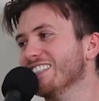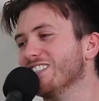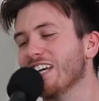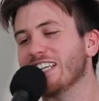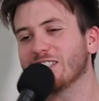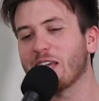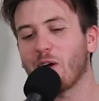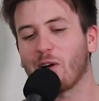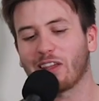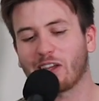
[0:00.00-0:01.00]
Jeez, yeah,
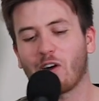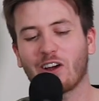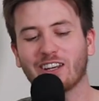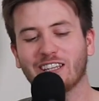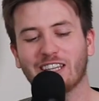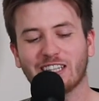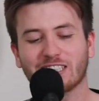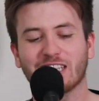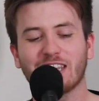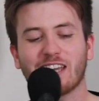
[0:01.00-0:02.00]
like I, you, you
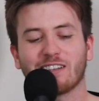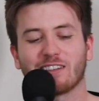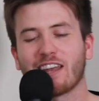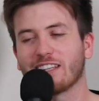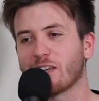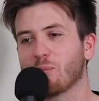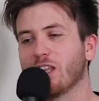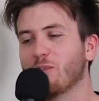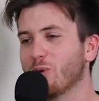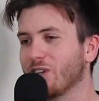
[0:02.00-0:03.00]
see that, that is
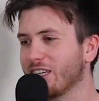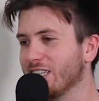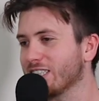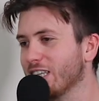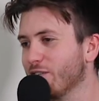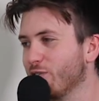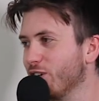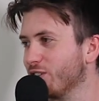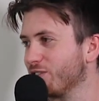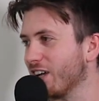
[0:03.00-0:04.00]
unbelievable. Like, you see the
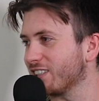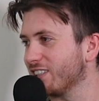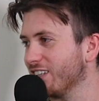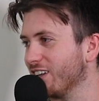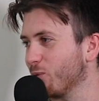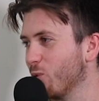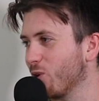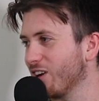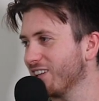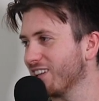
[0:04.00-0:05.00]
footage of Dusty like
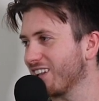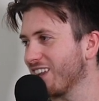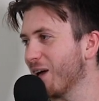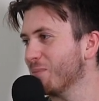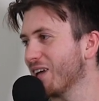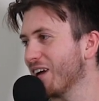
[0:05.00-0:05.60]
walking into the clubs